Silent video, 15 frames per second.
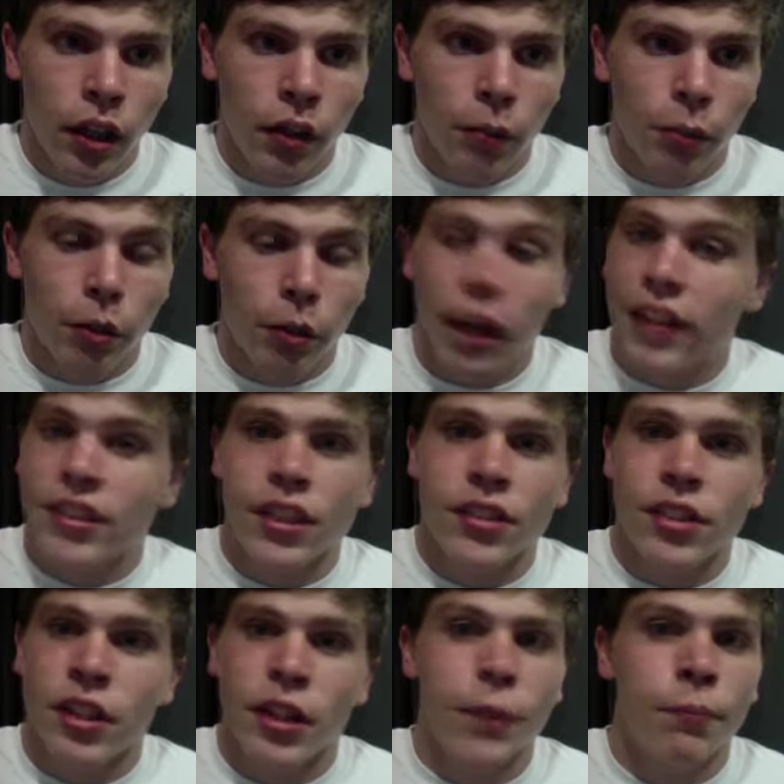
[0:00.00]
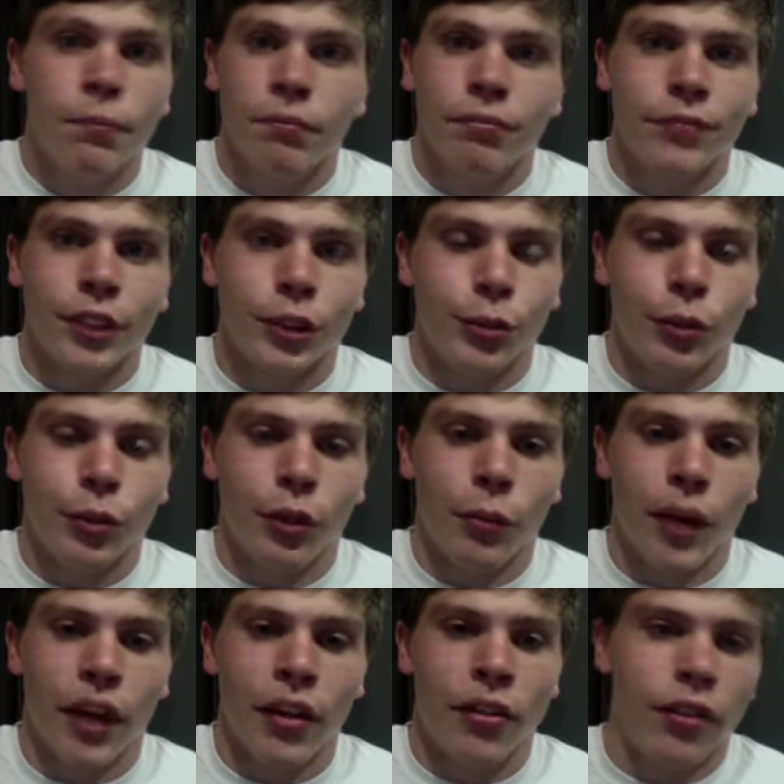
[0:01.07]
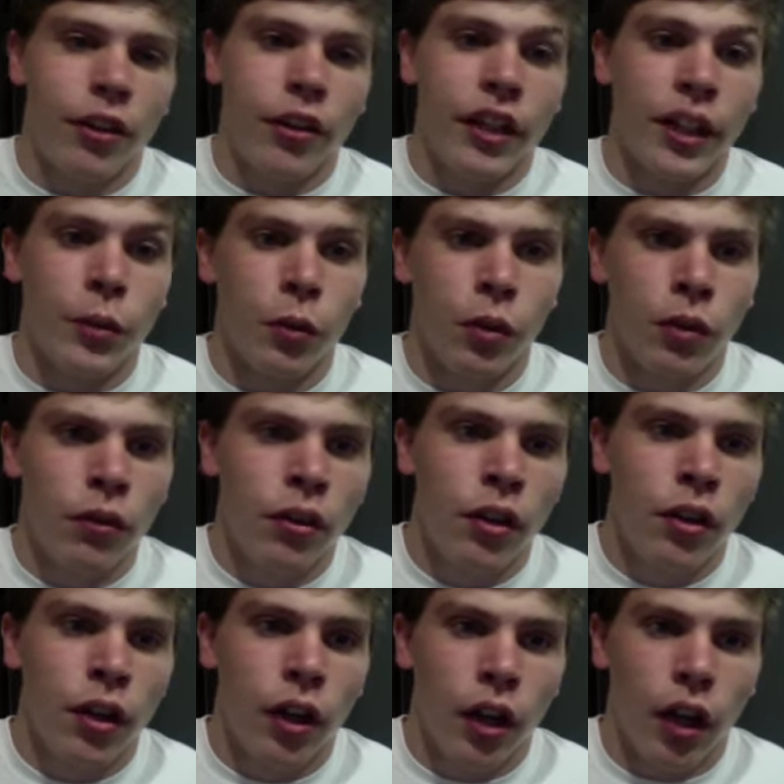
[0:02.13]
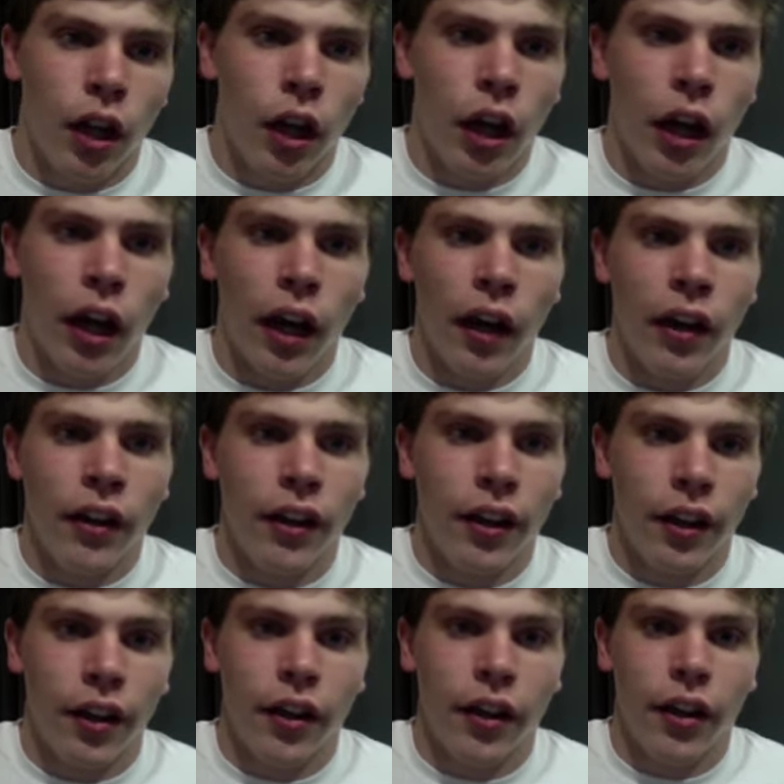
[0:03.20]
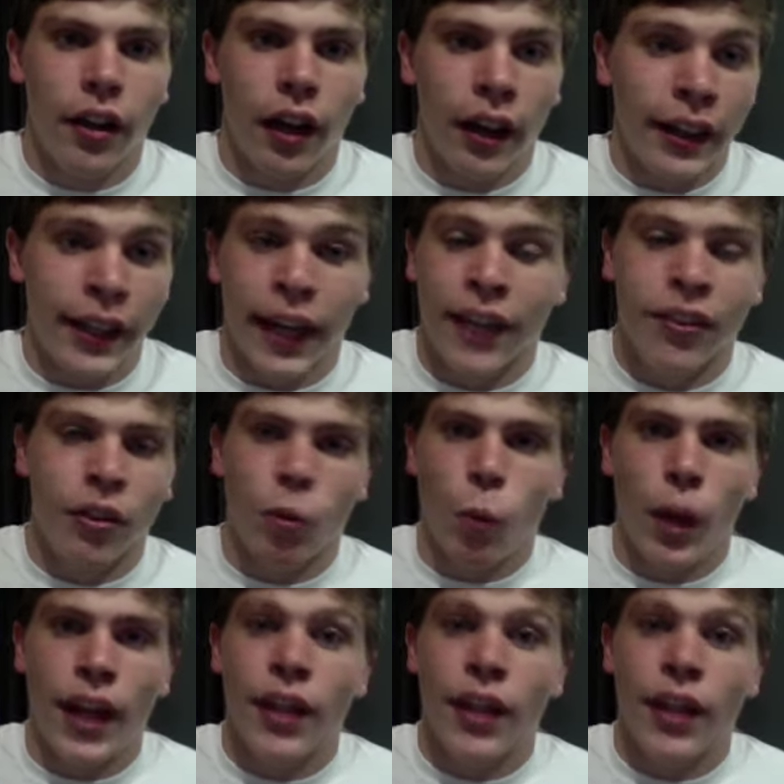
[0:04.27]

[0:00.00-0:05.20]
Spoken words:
Processor doesn't really matter; they're equal. Uh, Again, the weight